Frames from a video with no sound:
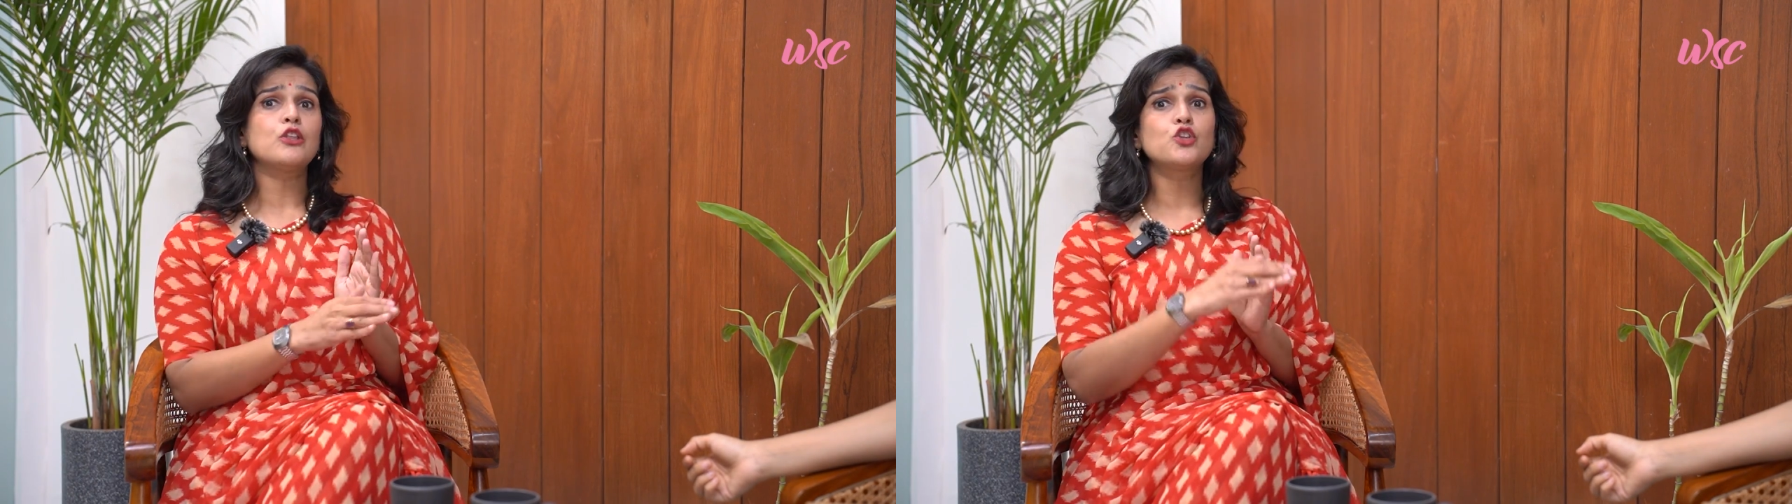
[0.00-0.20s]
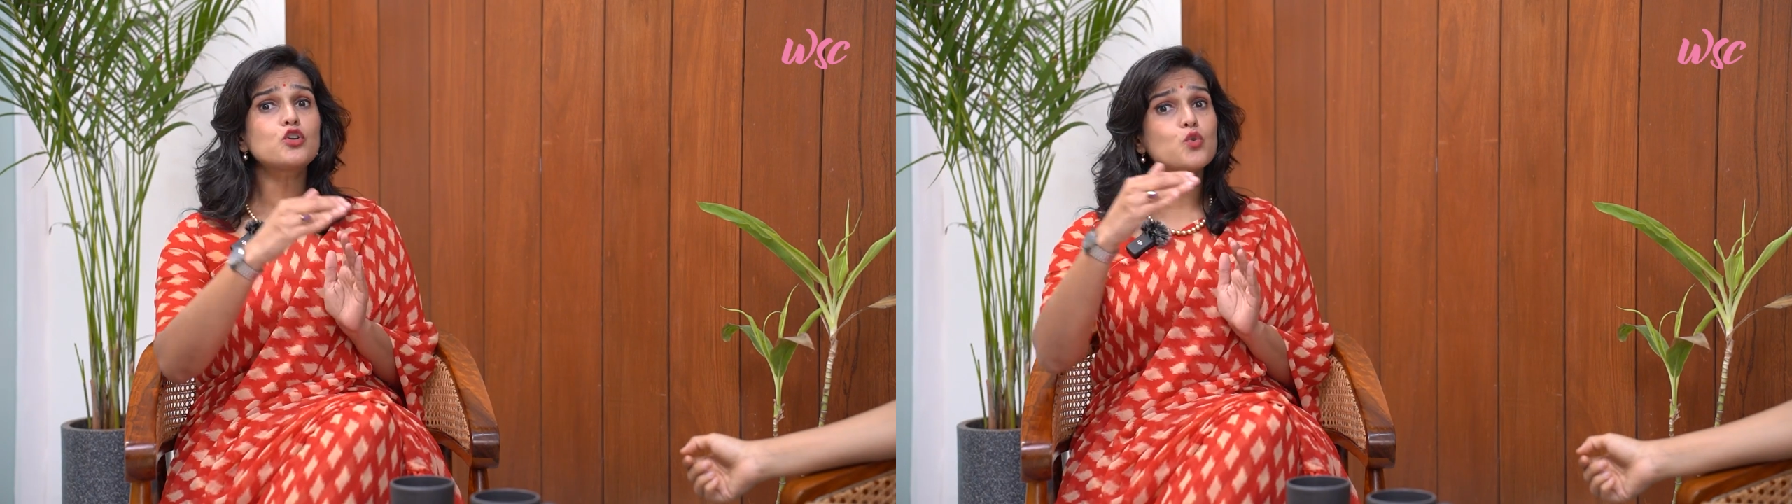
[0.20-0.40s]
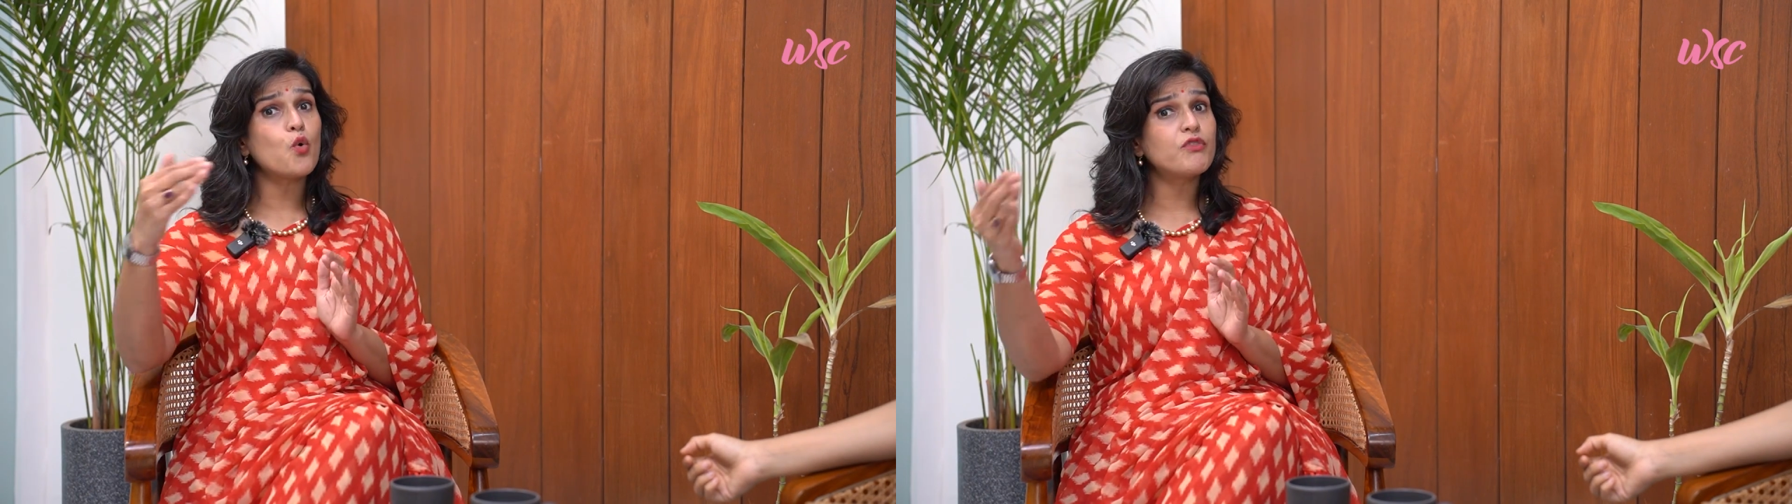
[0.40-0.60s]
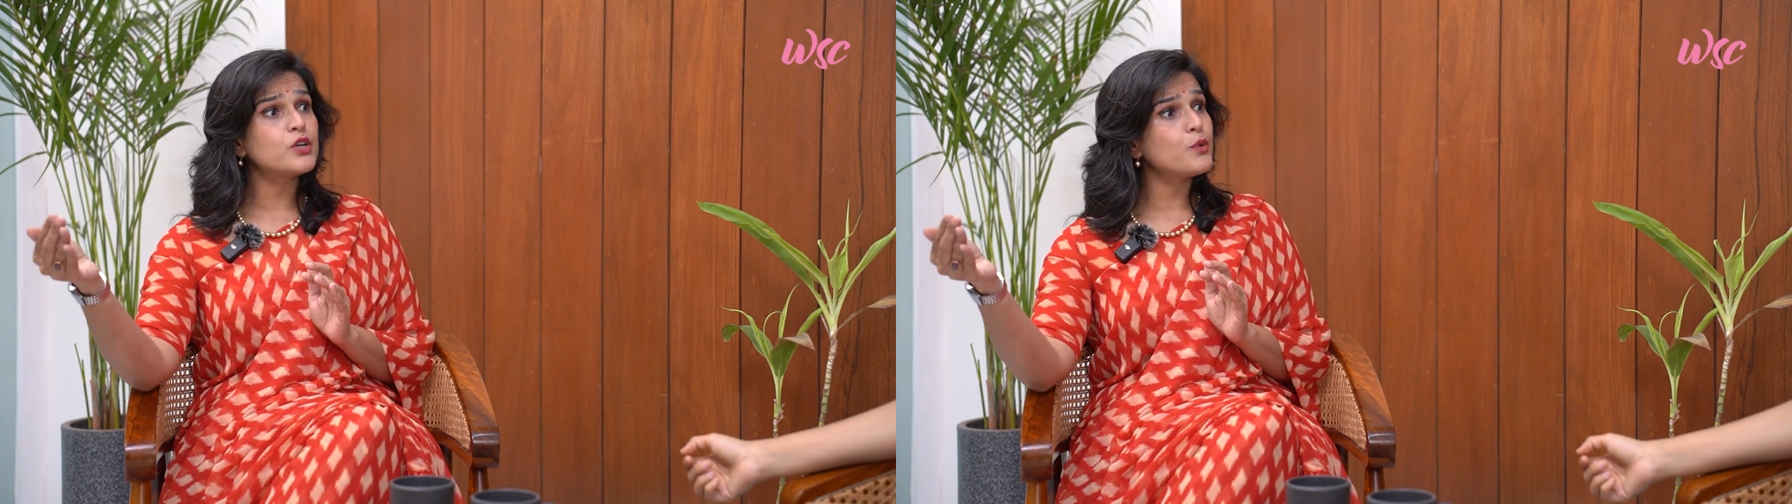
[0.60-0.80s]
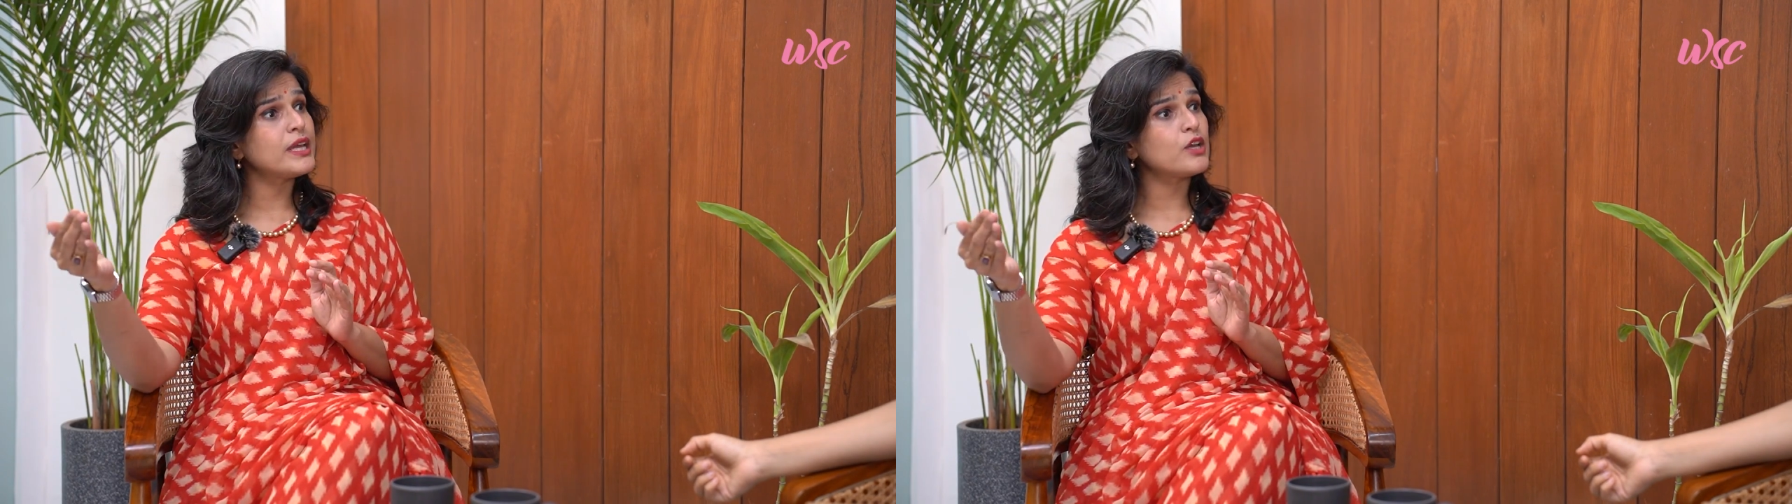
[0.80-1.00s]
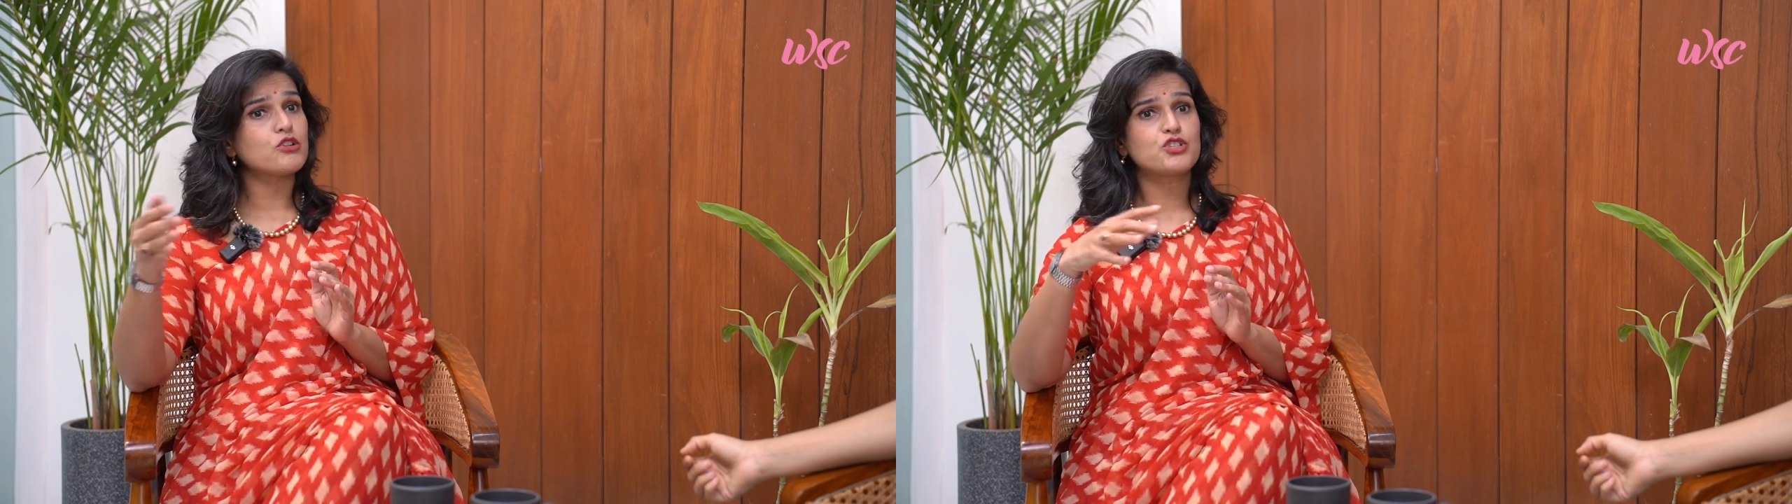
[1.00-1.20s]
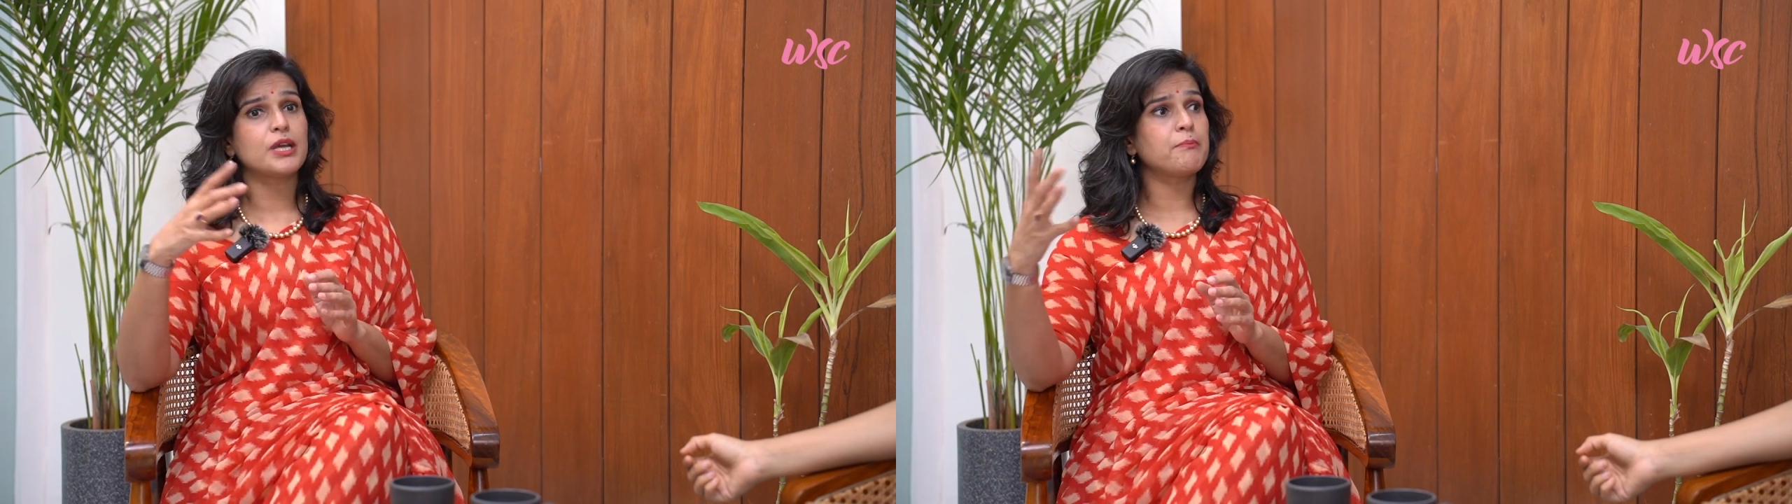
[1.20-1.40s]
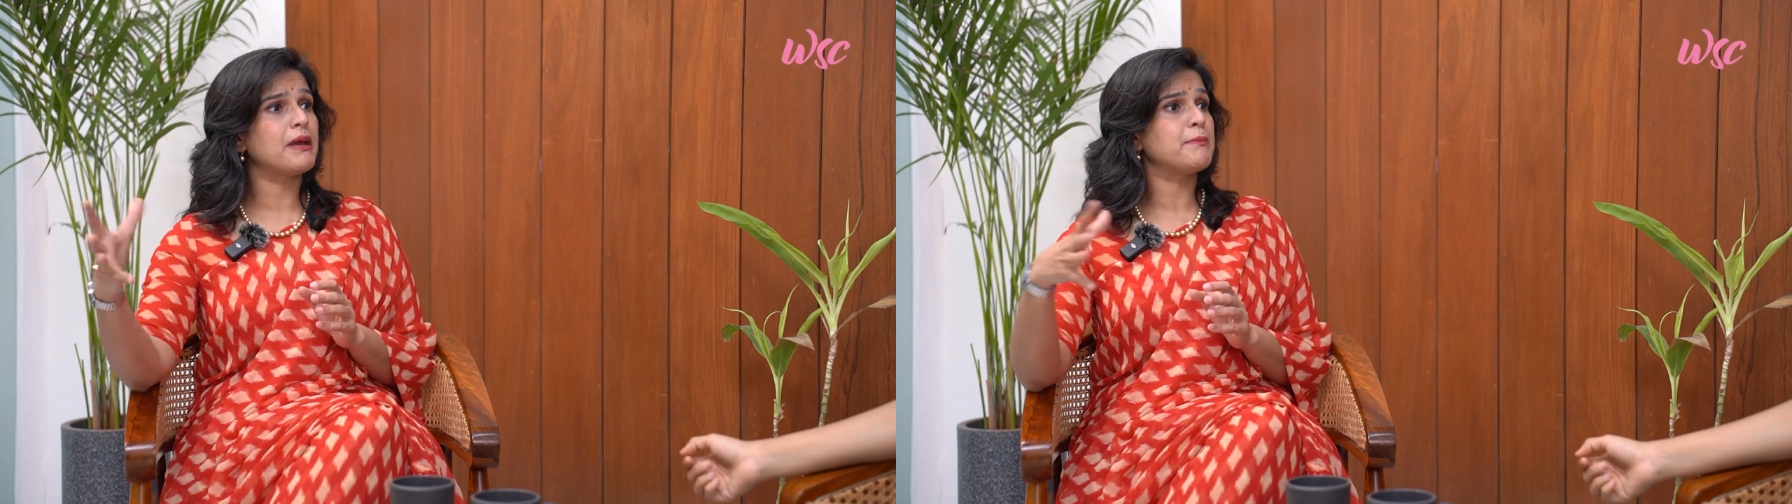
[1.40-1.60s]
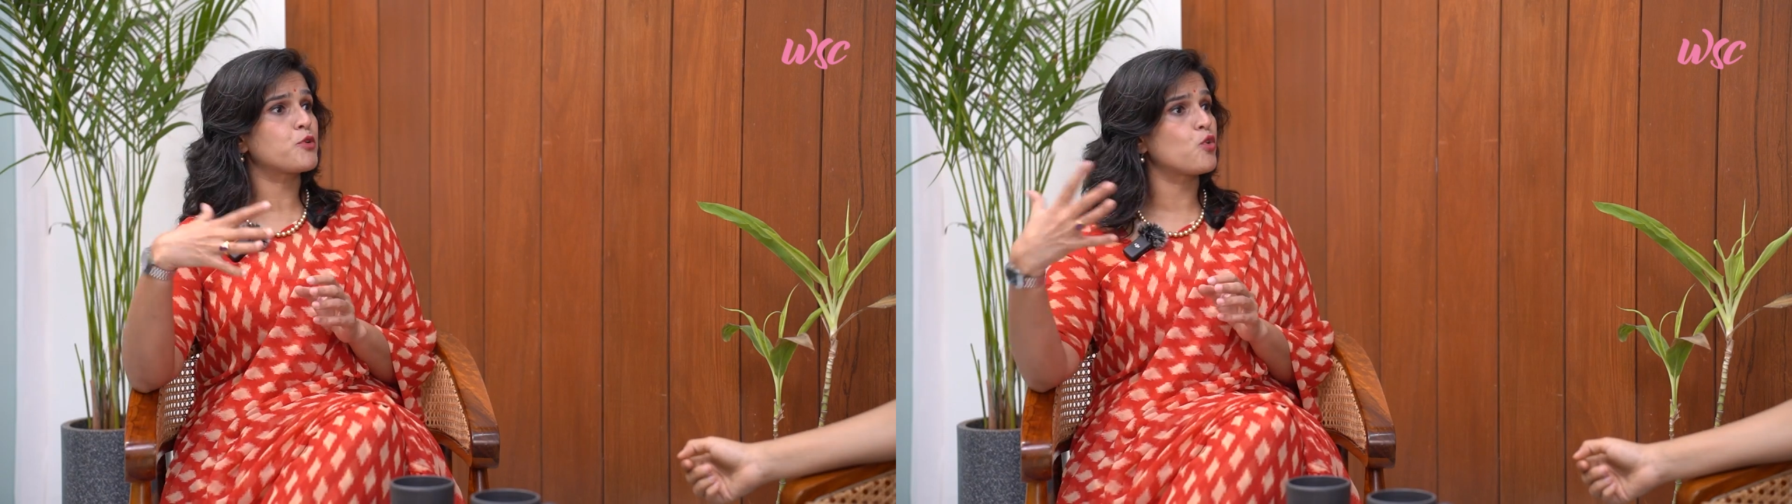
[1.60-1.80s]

not overdoing your gym and